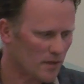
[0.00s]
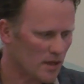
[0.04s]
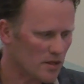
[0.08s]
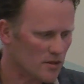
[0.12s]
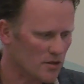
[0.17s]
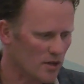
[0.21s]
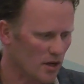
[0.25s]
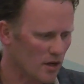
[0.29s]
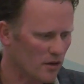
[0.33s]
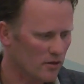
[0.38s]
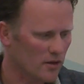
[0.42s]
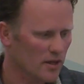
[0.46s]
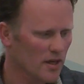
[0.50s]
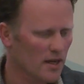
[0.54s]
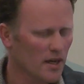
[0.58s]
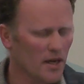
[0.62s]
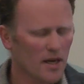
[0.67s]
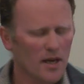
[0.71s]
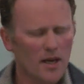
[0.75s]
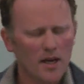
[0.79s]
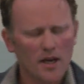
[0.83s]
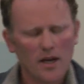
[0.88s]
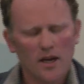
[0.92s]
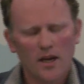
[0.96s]
So,
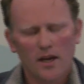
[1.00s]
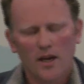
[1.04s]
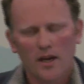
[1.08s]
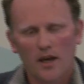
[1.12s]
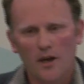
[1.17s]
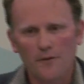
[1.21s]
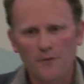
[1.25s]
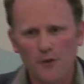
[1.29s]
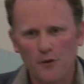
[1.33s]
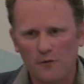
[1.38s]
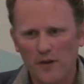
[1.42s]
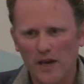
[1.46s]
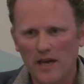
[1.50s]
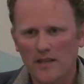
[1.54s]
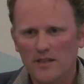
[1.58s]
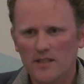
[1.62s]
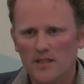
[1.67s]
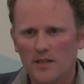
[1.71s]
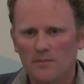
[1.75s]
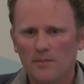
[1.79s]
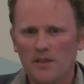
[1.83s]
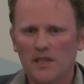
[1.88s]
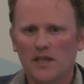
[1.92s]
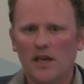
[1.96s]
if you found
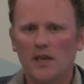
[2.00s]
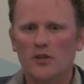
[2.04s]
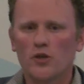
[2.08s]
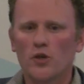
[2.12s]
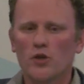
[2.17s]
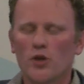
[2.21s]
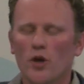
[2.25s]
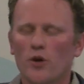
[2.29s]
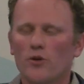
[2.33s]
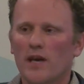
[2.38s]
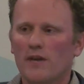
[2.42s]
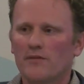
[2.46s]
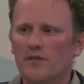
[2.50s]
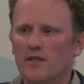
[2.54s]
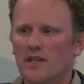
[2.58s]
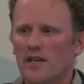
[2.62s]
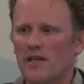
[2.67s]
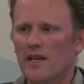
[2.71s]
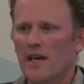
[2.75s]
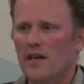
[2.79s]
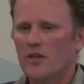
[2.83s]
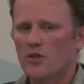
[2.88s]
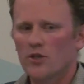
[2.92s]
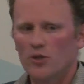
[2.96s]
something and you know you have to
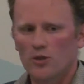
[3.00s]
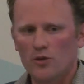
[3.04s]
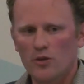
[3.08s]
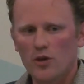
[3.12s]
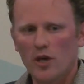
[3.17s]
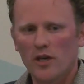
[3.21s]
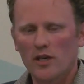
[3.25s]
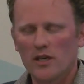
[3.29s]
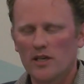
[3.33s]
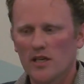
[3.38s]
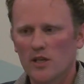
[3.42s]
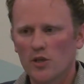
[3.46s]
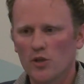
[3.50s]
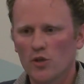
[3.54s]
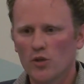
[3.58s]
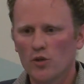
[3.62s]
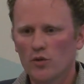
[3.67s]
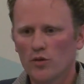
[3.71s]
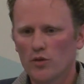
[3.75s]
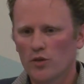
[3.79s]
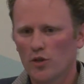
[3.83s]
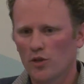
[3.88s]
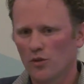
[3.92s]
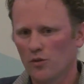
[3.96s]
take action, you're going to need
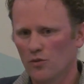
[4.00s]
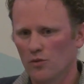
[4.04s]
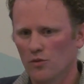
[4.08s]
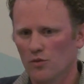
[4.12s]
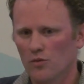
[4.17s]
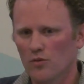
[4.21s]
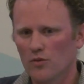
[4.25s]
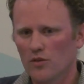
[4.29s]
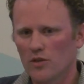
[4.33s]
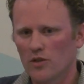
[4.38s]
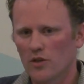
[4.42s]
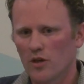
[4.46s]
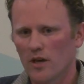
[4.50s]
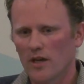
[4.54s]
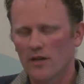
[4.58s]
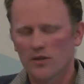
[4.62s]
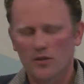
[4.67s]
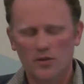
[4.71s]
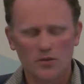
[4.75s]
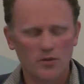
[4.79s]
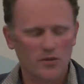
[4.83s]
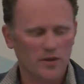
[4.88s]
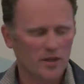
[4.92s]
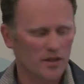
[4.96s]
new tools to try and
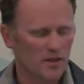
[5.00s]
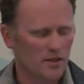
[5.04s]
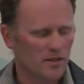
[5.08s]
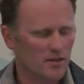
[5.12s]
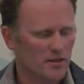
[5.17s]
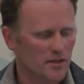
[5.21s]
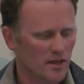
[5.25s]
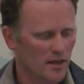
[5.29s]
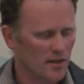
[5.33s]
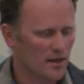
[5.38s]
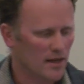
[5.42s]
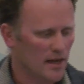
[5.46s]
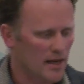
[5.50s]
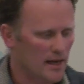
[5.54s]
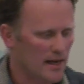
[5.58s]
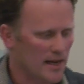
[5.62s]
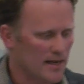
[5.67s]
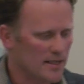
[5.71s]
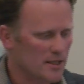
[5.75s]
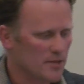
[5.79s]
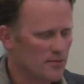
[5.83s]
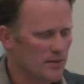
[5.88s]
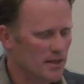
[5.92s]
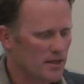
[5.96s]
do things. And our
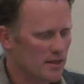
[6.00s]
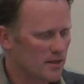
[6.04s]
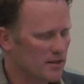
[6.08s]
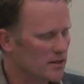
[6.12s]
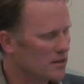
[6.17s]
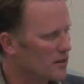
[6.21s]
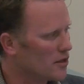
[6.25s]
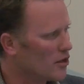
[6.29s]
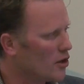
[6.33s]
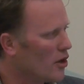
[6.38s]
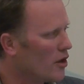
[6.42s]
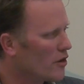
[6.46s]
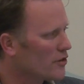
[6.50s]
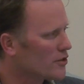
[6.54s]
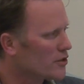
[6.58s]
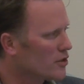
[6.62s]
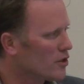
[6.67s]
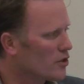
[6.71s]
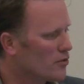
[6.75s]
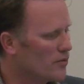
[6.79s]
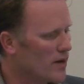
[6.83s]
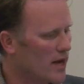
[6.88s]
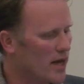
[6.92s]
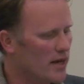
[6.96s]
last speaker did a lot
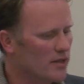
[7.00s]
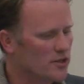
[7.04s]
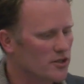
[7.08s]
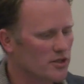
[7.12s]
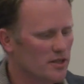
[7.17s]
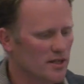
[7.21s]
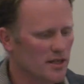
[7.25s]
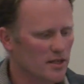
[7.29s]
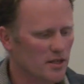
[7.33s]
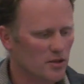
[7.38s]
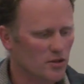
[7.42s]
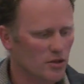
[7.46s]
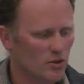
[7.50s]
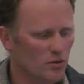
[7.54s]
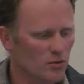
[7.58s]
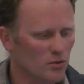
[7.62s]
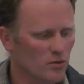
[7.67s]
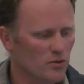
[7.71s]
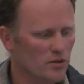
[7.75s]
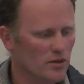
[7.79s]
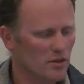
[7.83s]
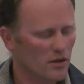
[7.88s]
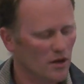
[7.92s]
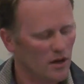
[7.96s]
around genetic
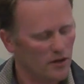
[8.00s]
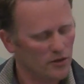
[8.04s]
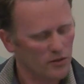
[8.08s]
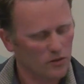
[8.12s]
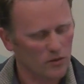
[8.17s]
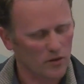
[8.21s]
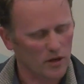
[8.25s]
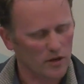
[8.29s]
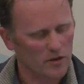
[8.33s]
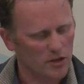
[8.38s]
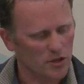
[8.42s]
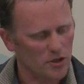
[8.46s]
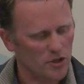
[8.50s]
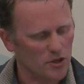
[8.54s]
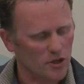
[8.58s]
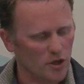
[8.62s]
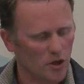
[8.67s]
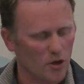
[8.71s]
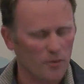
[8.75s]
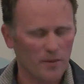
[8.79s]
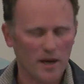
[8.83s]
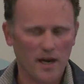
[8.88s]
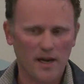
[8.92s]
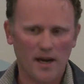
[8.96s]
tools, and I thought I'd just
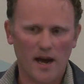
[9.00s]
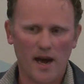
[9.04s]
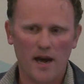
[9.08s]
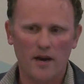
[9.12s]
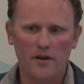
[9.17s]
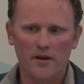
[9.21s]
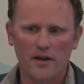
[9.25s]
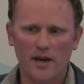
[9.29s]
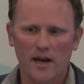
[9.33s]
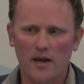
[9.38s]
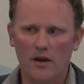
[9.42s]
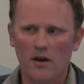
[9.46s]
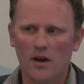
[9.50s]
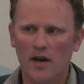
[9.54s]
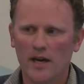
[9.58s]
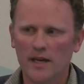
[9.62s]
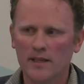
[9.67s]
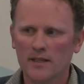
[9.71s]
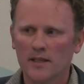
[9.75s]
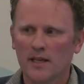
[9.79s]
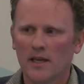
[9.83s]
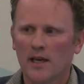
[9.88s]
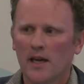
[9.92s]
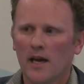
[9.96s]
show about
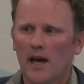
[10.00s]
RNAi.